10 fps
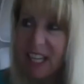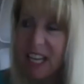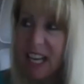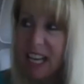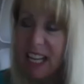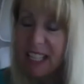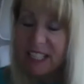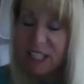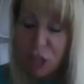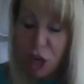it's
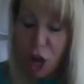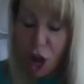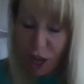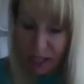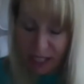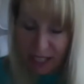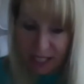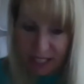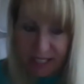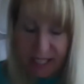not
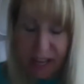easy.